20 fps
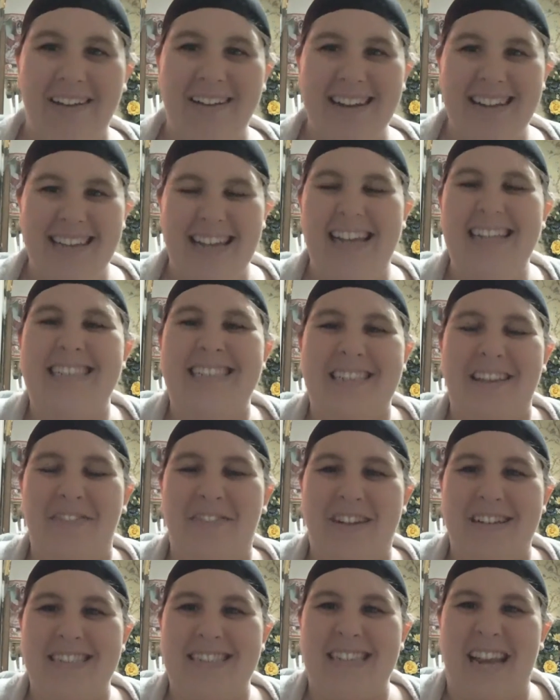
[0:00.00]
to get to the
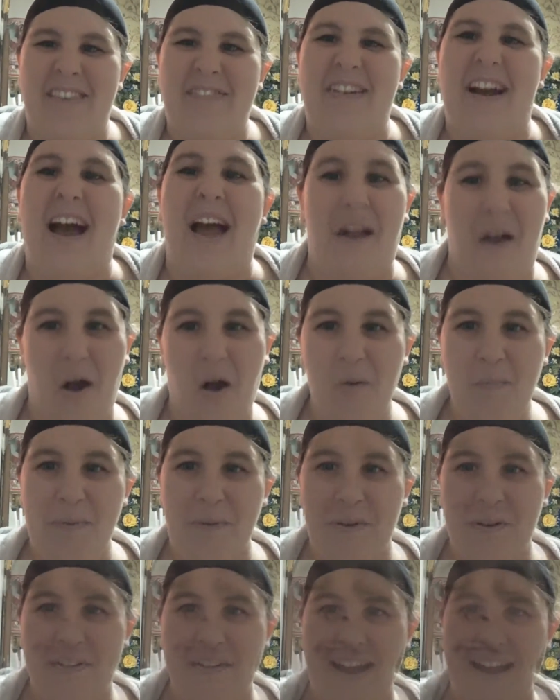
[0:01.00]
fun stuff, I hope
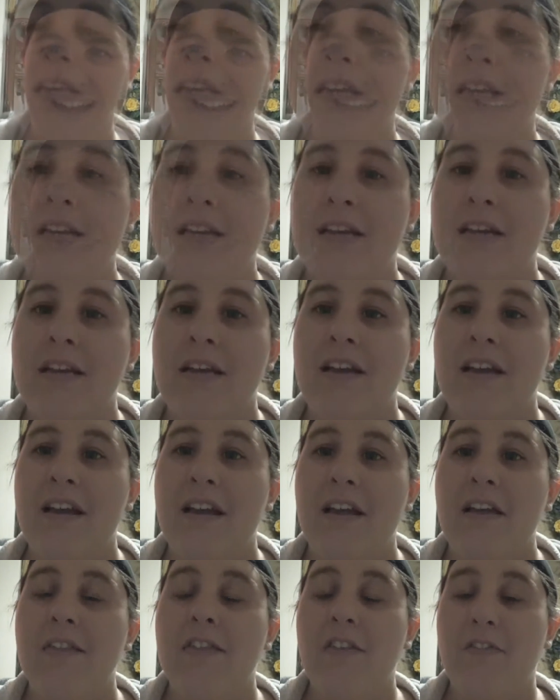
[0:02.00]
you're ready.
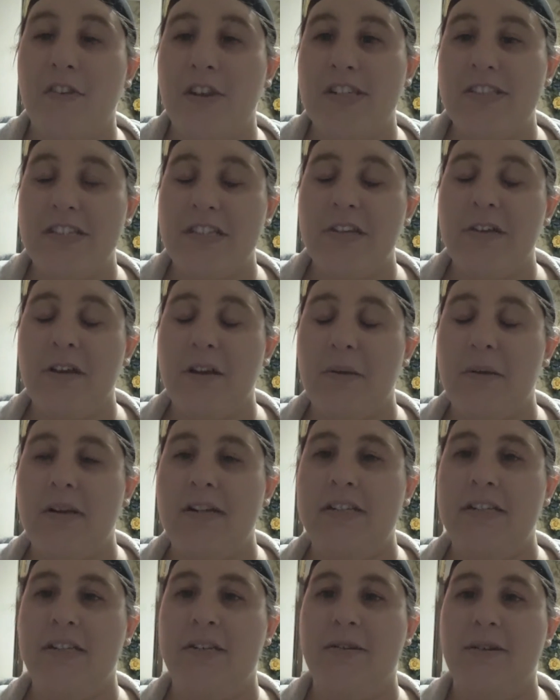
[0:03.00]
The first thing you're gonna
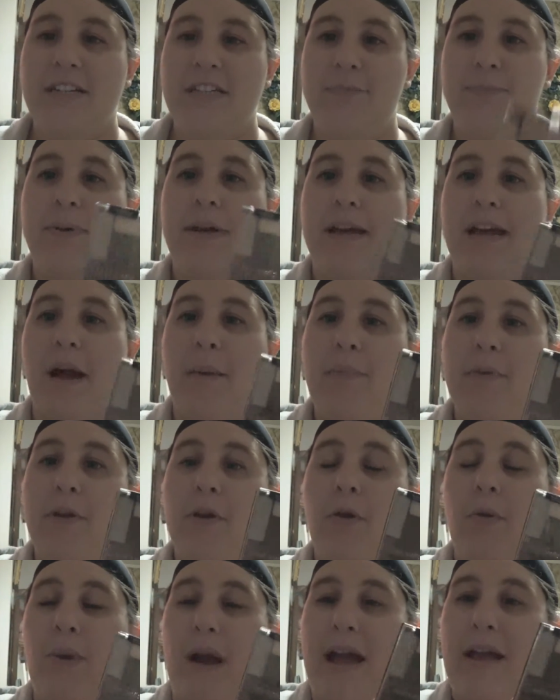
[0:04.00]
wanna do is pick up
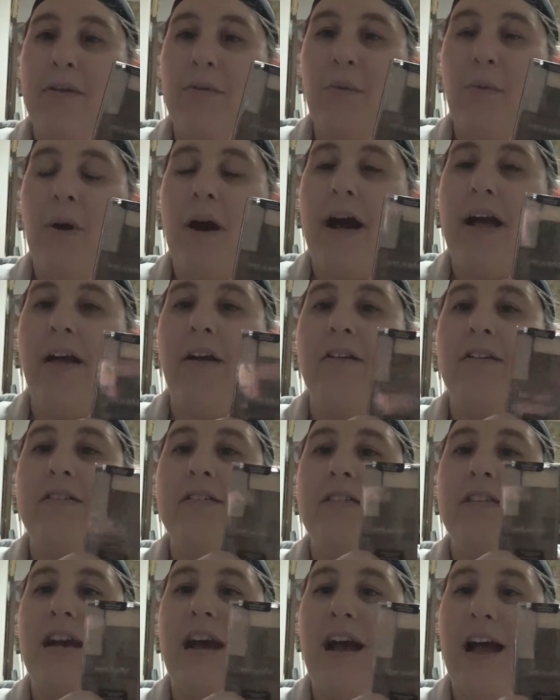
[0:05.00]
your Wet n
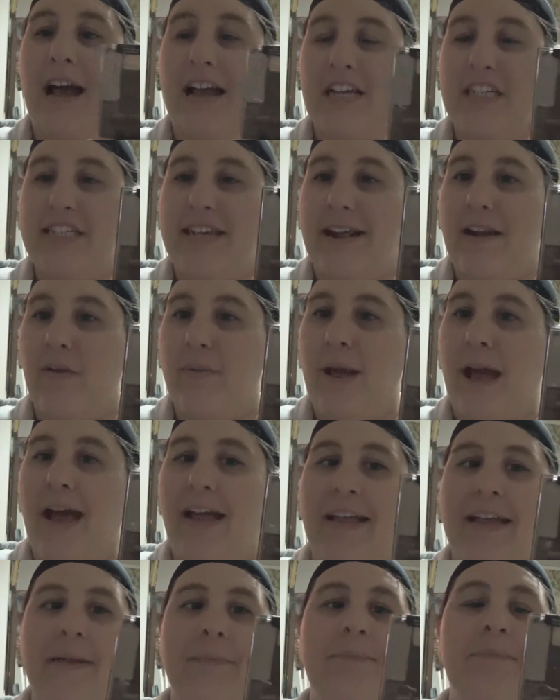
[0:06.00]
Wild eyeshadow
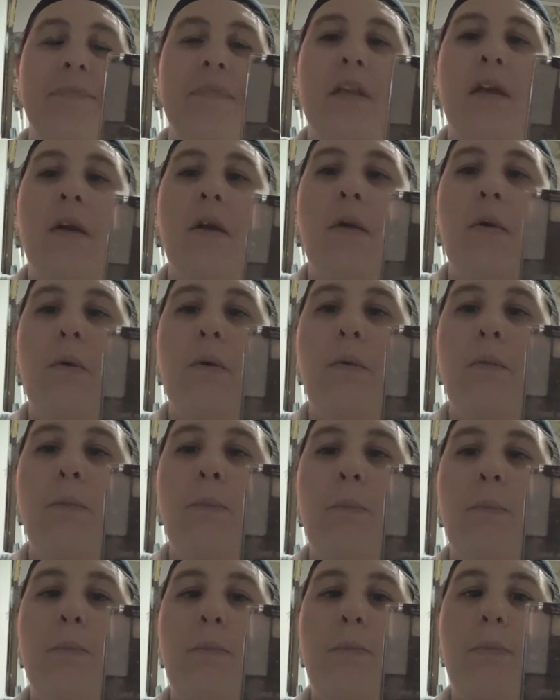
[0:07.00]
palette.
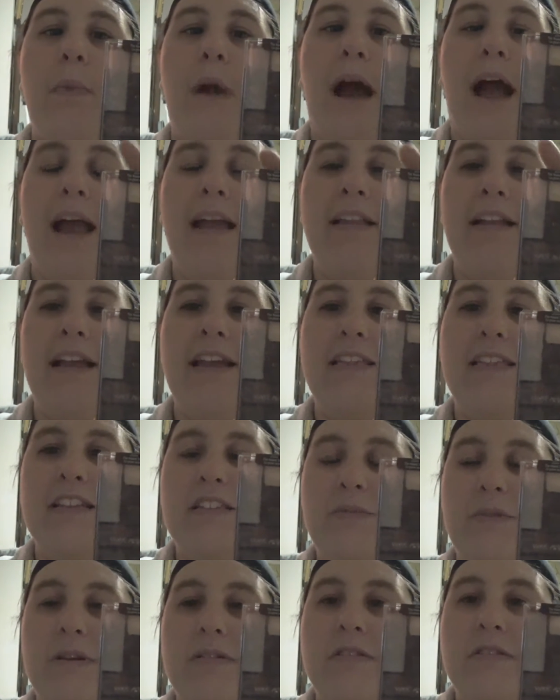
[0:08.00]
I like
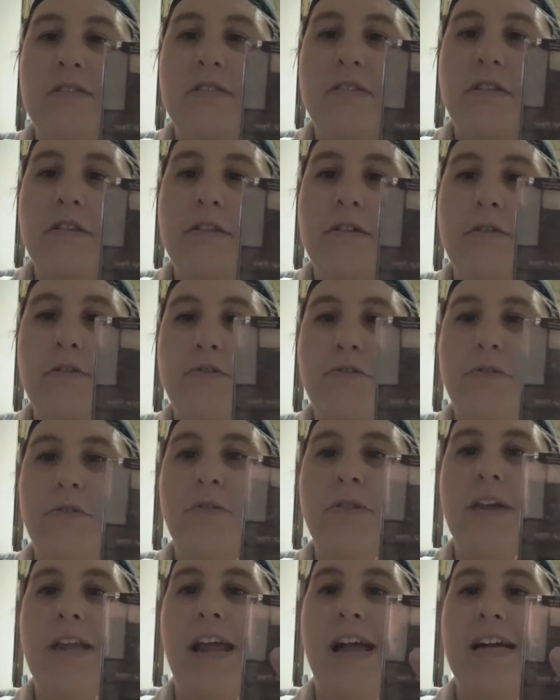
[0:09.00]
this one. This is the Nude
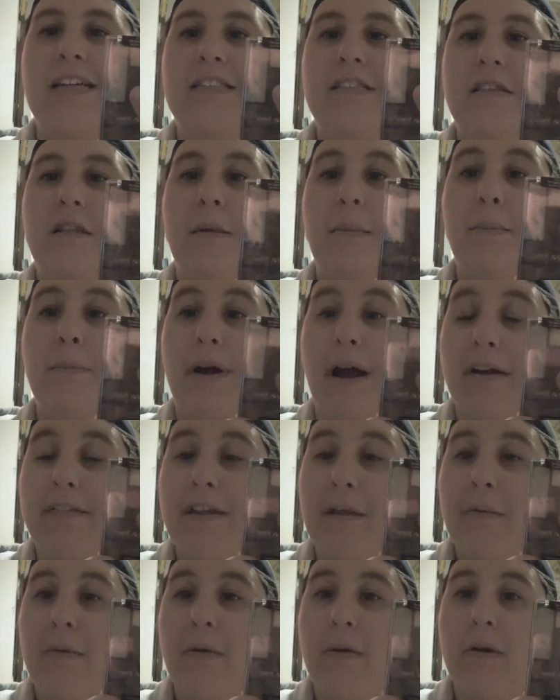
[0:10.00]
Truth. It has the brown
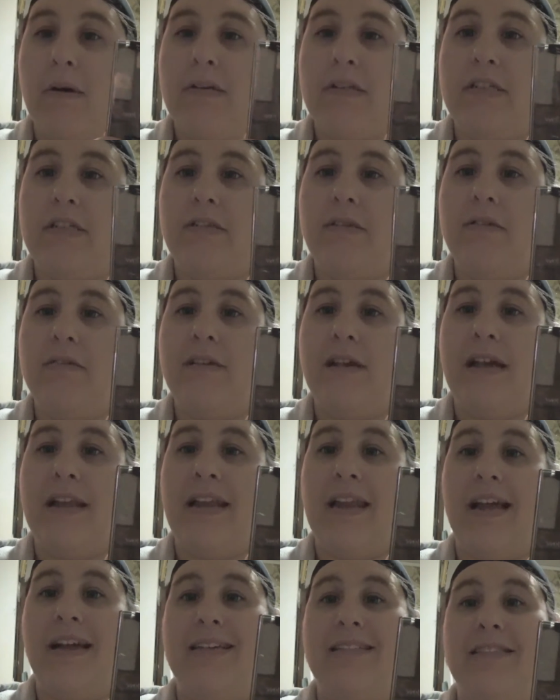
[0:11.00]
that we're going to use, and
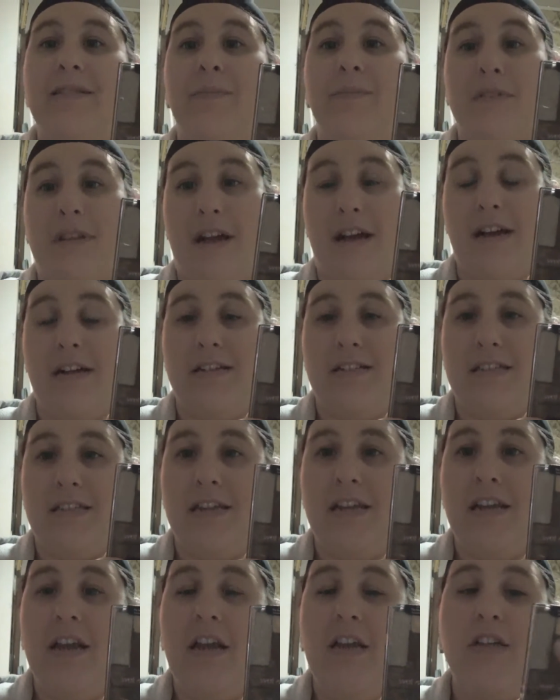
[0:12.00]
it has the blonde.
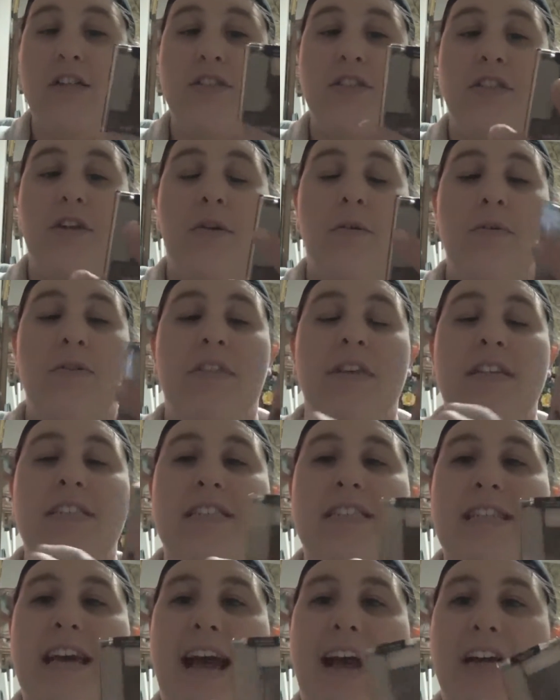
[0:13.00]
So this
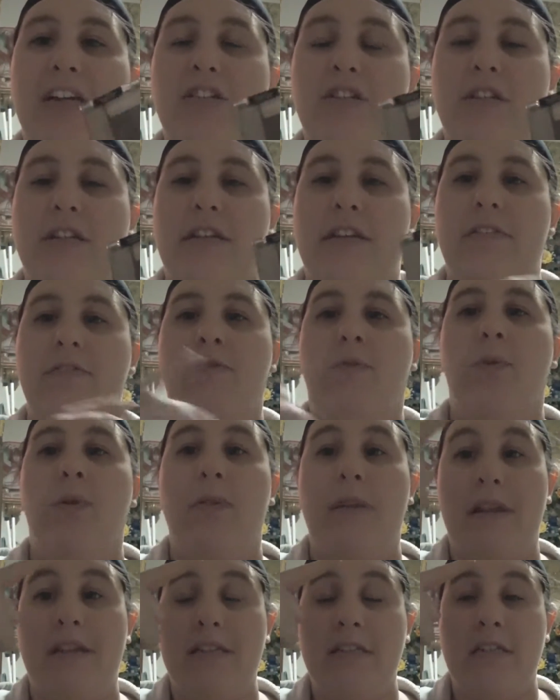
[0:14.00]
is actually for
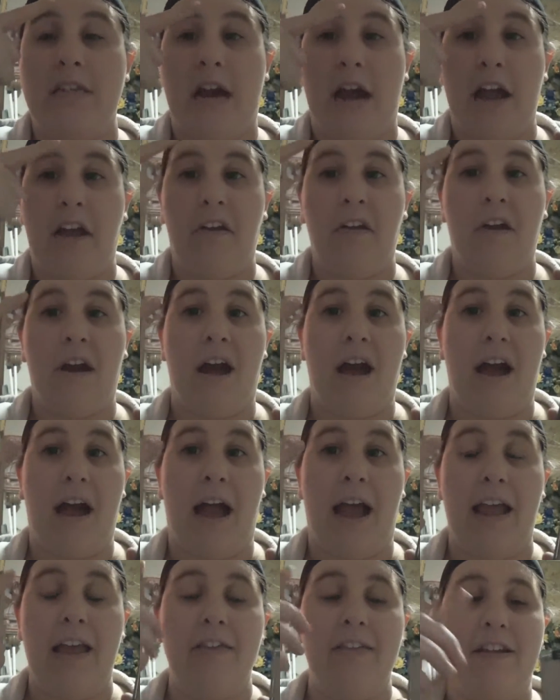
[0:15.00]
the entire
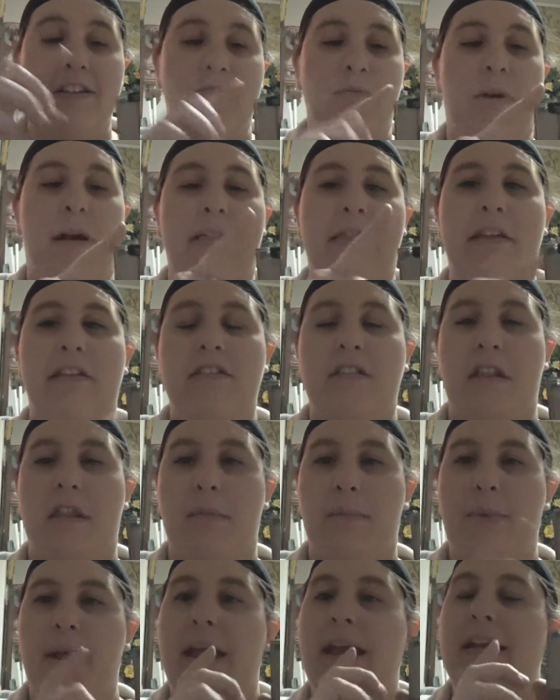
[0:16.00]
eye. That's why there's
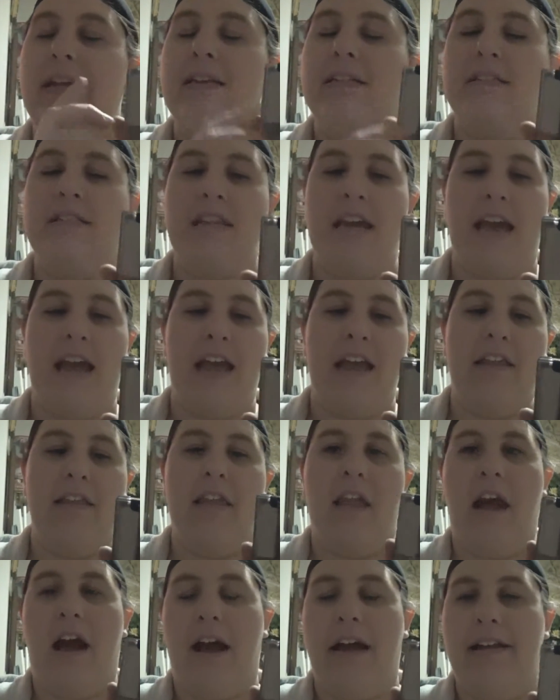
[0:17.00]
the base and
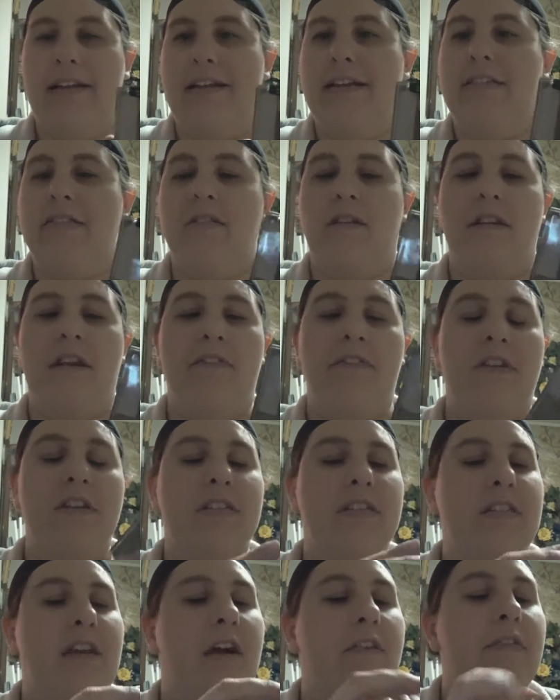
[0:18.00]
the eyelids and all that fun
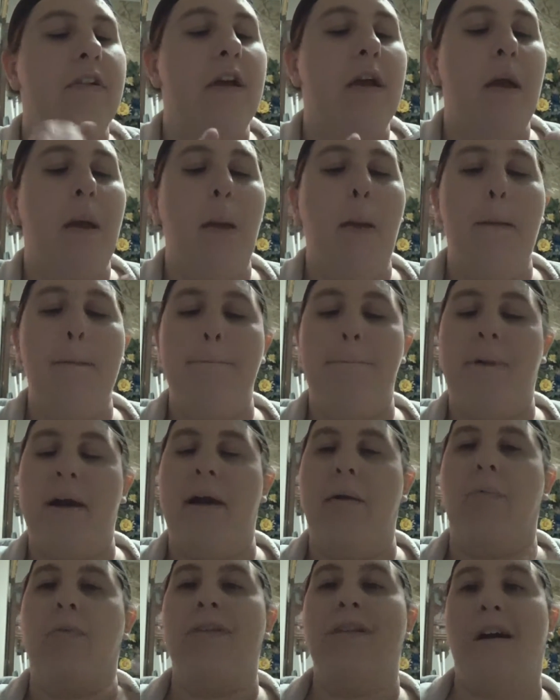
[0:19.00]
stuff.
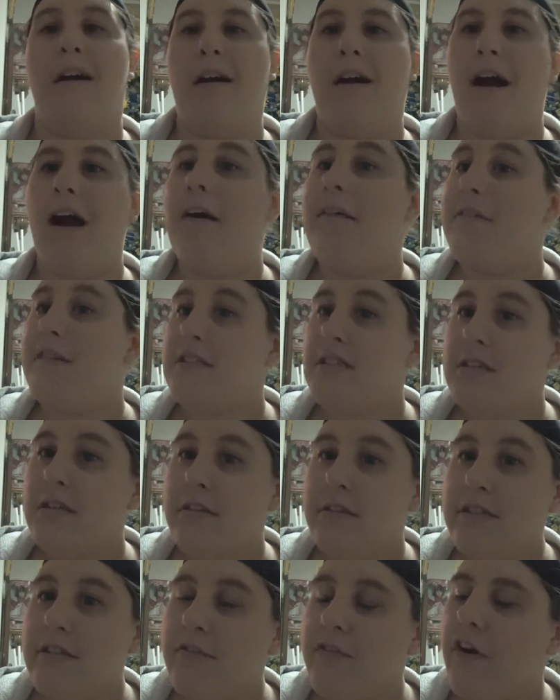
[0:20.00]
But we're not obviously going
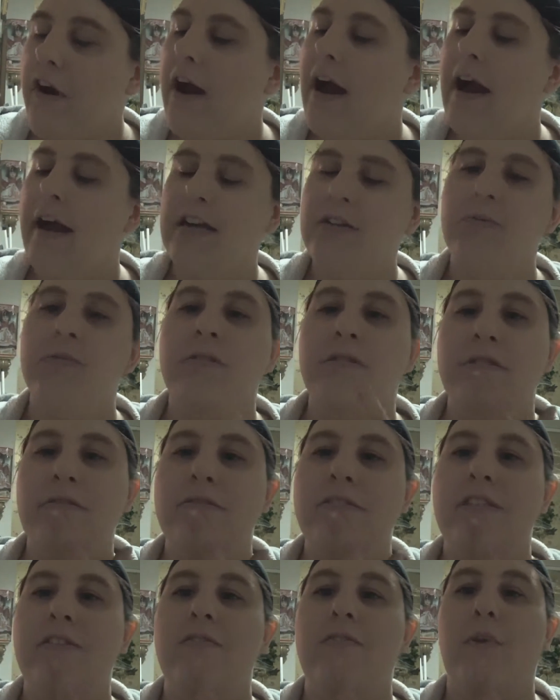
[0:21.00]
to use it for our eyes, we're going to
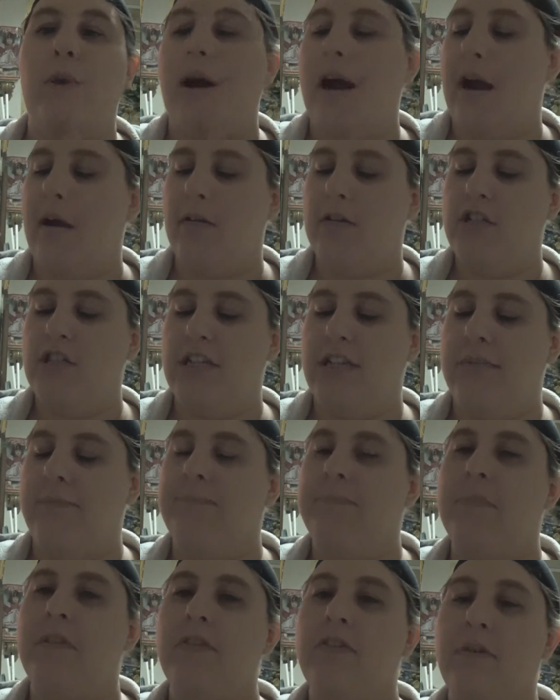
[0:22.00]
use it for our chin.
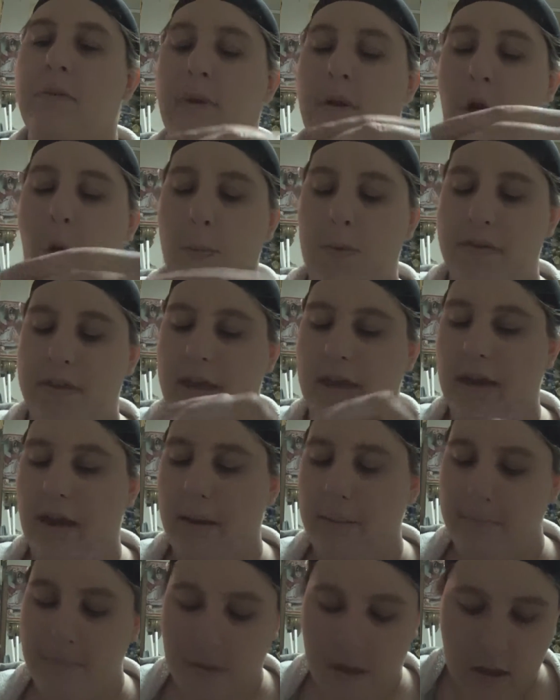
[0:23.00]
So you're going to open that
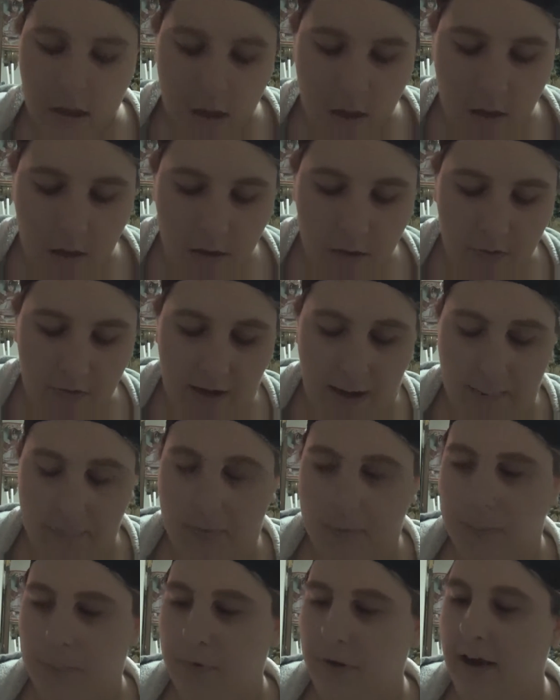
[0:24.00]
up, grab
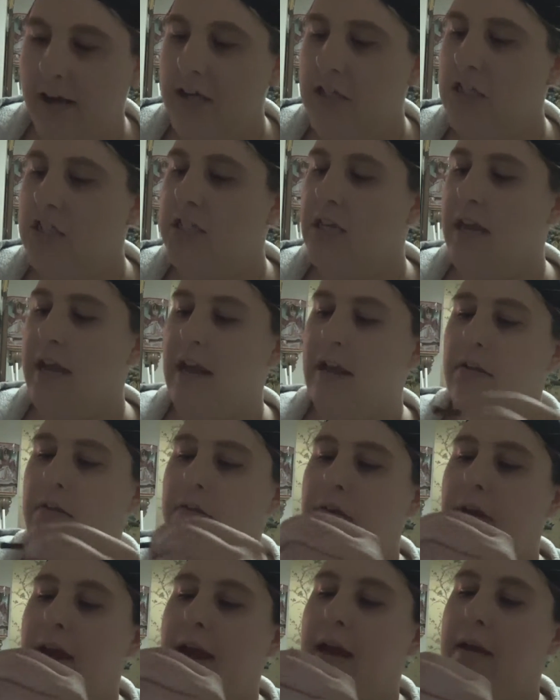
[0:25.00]
the brush, and
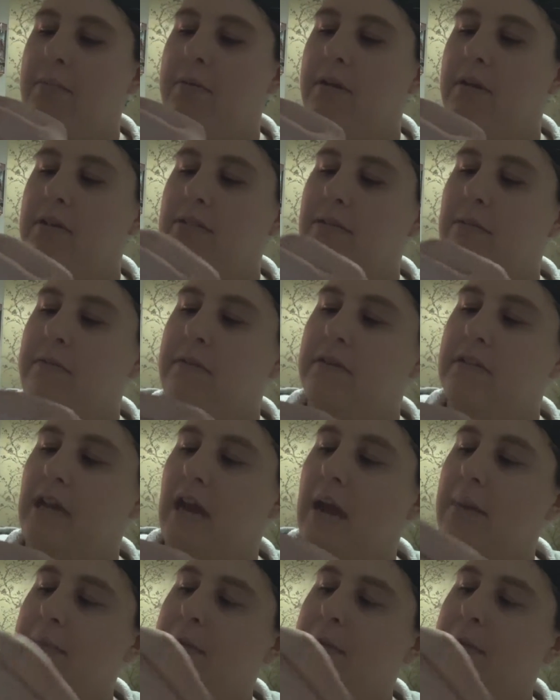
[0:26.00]
grab some of the top